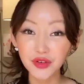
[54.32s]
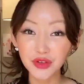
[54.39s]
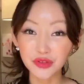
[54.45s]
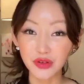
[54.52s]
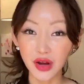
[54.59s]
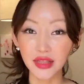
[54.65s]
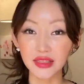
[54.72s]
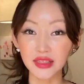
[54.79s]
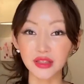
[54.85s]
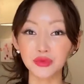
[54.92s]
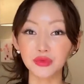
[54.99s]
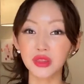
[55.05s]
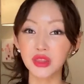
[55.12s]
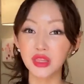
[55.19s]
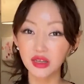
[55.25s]
for granted,
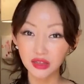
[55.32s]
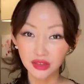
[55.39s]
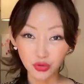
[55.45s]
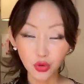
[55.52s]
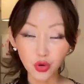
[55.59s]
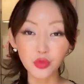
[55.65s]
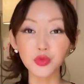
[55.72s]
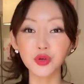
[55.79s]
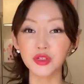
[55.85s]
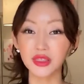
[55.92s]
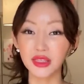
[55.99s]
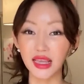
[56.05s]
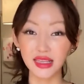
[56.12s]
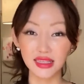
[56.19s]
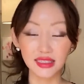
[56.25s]
that we think normal
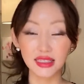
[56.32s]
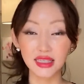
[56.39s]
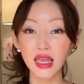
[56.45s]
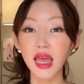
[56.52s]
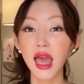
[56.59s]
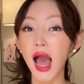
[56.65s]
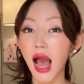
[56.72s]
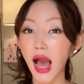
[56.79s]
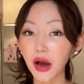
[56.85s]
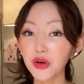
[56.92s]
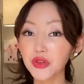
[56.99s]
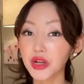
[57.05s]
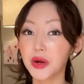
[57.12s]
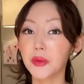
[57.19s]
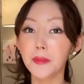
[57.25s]
things,
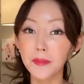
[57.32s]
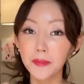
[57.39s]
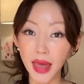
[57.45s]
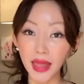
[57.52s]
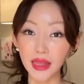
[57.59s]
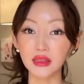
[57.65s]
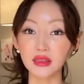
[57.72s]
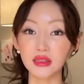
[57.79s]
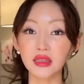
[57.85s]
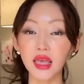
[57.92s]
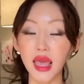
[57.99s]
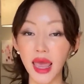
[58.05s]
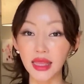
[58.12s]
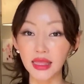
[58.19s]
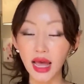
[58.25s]
how they are banned,
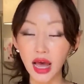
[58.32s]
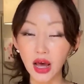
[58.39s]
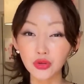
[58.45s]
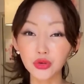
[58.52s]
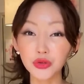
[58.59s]
and how